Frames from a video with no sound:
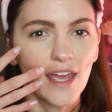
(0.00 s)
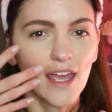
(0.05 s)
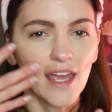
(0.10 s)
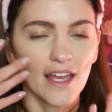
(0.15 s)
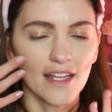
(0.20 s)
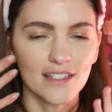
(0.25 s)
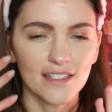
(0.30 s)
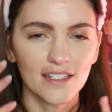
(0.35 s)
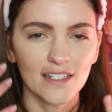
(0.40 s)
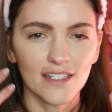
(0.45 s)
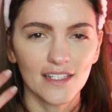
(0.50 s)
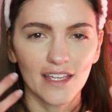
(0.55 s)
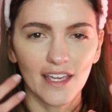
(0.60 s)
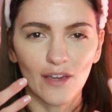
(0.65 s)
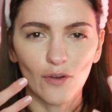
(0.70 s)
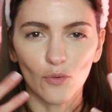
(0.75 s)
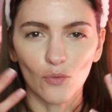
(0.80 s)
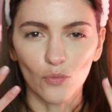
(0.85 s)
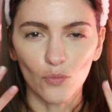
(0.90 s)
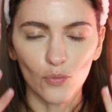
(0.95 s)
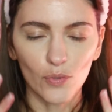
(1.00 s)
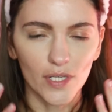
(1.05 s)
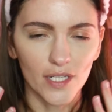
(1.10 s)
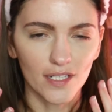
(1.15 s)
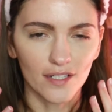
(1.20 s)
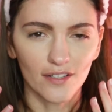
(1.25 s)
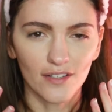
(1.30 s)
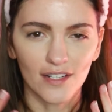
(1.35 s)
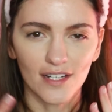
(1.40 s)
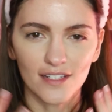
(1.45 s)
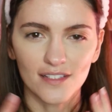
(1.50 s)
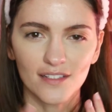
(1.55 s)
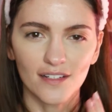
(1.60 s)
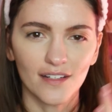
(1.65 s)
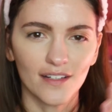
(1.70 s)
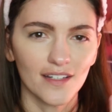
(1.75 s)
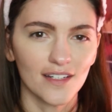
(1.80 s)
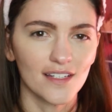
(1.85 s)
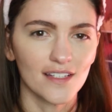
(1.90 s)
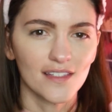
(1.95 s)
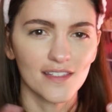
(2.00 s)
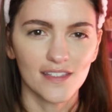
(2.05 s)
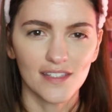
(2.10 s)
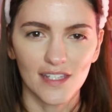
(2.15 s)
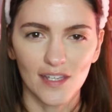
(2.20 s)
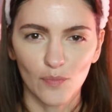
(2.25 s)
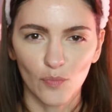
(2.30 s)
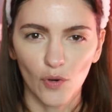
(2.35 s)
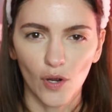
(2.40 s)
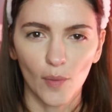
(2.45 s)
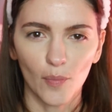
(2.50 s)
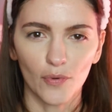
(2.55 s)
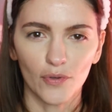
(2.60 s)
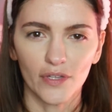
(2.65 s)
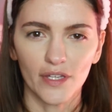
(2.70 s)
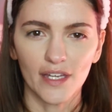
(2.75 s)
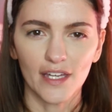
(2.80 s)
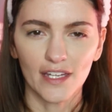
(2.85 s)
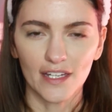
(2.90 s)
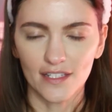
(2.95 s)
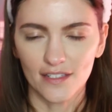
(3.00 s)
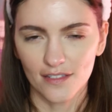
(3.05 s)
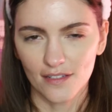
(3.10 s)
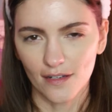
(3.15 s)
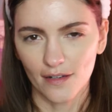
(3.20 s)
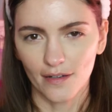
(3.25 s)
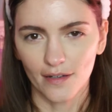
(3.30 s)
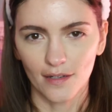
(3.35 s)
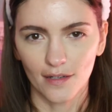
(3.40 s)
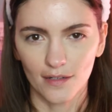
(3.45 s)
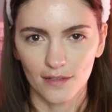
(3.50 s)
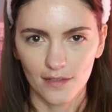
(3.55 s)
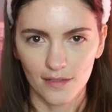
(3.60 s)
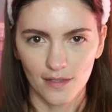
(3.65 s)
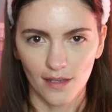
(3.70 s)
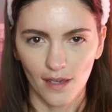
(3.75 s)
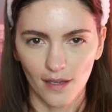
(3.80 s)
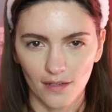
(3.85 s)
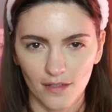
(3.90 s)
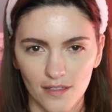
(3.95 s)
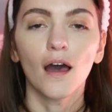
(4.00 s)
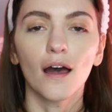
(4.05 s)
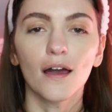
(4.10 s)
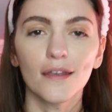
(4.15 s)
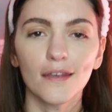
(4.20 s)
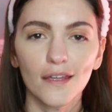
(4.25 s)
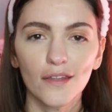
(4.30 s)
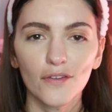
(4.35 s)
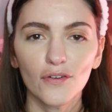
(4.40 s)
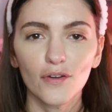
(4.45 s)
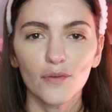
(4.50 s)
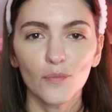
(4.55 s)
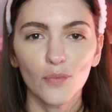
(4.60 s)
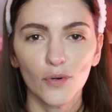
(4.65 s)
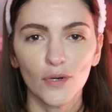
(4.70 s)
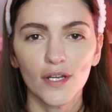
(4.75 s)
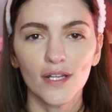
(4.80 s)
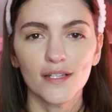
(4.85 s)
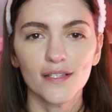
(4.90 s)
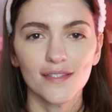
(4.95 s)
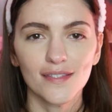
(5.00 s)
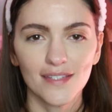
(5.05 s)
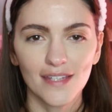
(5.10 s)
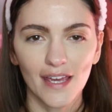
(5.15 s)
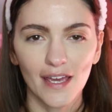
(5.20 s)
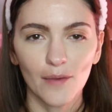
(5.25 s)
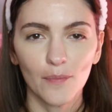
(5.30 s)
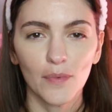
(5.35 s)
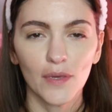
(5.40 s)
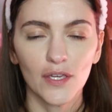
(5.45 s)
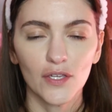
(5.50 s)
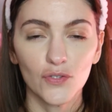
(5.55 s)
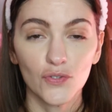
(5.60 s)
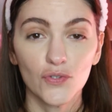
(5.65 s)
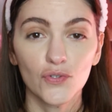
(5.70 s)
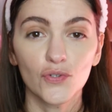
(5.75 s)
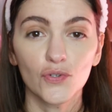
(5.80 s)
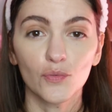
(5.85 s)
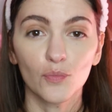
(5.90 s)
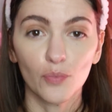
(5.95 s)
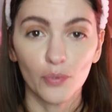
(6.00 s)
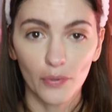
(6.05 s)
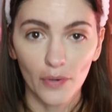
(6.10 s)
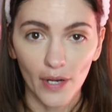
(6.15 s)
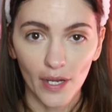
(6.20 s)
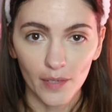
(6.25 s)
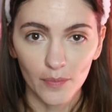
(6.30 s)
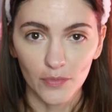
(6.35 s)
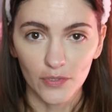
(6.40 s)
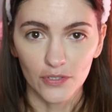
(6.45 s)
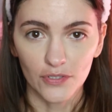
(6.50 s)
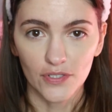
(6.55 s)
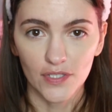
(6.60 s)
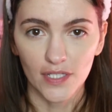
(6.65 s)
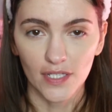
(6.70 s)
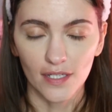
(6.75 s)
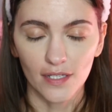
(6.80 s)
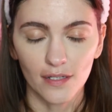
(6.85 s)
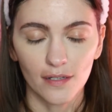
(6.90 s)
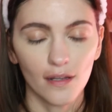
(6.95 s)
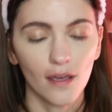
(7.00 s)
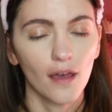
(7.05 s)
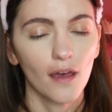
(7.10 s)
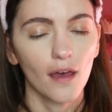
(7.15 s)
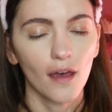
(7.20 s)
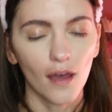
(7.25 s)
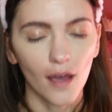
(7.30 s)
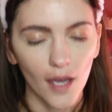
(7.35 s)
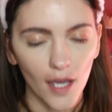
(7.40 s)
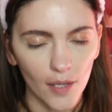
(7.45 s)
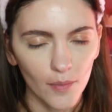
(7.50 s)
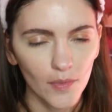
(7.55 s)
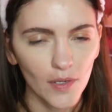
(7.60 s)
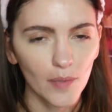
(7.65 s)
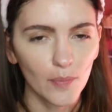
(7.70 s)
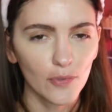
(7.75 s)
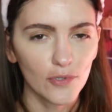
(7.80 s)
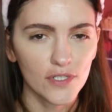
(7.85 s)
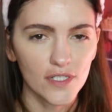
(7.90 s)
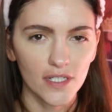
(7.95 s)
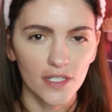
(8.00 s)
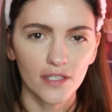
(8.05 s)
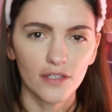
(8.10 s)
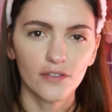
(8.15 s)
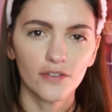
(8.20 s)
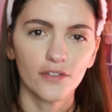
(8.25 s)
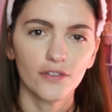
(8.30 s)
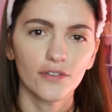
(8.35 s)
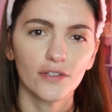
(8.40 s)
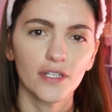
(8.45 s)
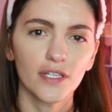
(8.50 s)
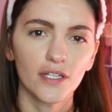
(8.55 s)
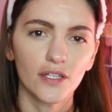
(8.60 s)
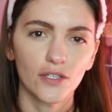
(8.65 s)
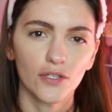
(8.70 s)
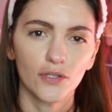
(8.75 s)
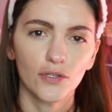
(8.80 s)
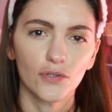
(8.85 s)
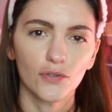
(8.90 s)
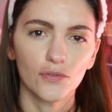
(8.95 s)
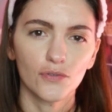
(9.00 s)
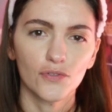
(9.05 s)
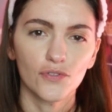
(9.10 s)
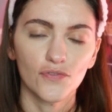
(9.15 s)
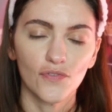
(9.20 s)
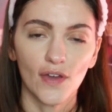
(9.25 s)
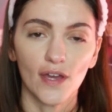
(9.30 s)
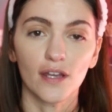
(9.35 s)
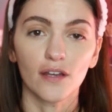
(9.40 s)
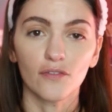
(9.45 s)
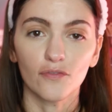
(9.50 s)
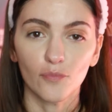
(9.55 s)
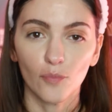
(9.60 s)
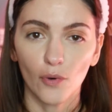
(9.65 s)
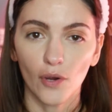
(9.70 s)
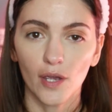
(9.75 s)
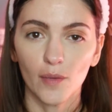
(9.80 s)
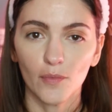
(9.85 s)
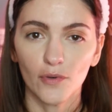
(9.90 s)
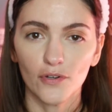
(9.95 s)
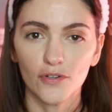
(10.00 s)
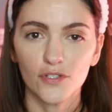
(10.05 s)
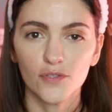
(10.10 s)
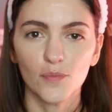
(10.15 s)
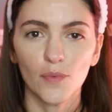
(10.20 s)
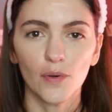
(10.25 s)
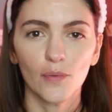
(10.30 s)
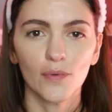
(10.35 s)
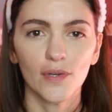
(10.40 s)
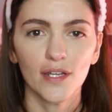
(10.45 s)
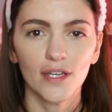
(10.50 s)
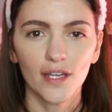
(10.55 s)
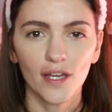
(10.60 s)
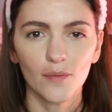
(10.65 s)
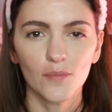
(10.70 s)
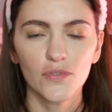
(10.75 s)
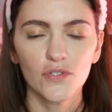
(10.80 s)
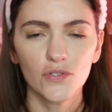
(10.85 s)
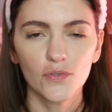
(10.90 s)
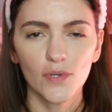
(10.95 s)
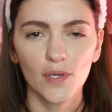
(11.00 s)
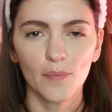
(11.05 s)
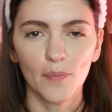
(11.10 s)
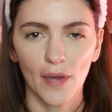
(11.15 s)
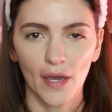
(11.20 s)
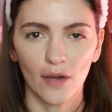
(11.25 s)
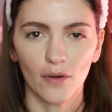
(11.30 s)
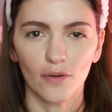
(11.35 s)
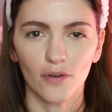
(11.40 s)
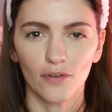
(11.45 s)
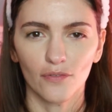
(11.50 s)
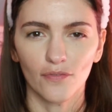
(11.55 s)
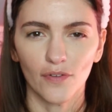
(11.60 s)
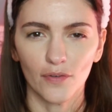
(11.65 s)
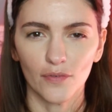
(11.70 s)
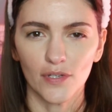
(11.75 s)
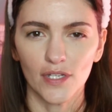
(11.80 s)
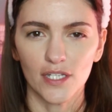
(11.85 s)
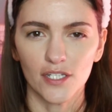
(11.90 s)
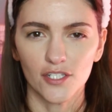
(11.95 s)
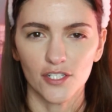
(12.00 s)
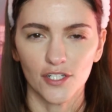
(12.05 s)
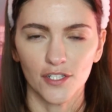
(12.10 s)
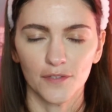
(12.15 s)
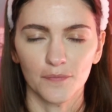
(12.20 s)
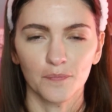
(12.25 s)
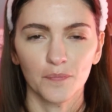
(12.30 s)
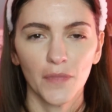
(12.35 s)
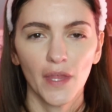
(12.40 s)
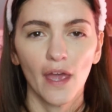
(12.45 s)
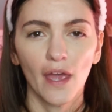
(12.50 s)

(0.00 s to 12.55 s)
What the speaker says: it's gonna get weird. It's not gonna sit properly and it's not gonna set. Another important step is to prime your skin. I'm not particularly a huge fan of primers, but when it comes to a powder foundation,